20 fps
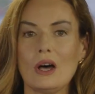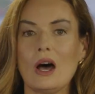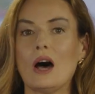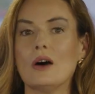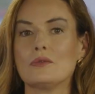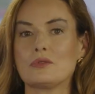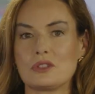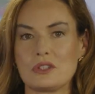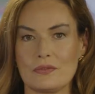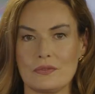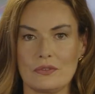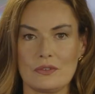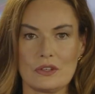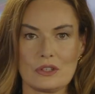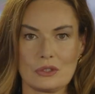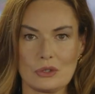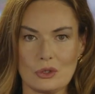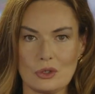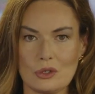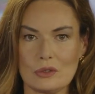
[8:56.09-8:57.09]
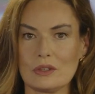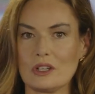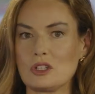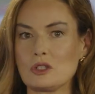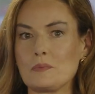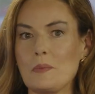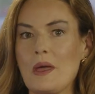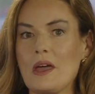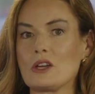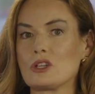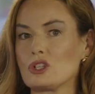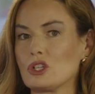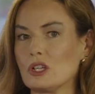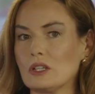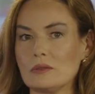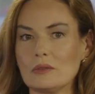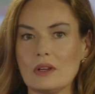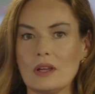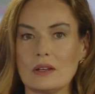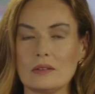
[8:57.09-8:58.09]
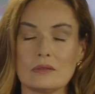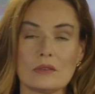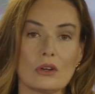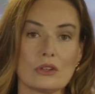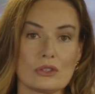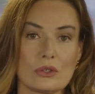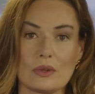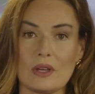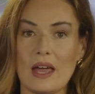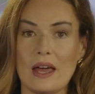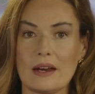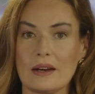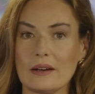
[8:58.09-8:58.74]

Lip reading: of fiscal expansion, and also Canada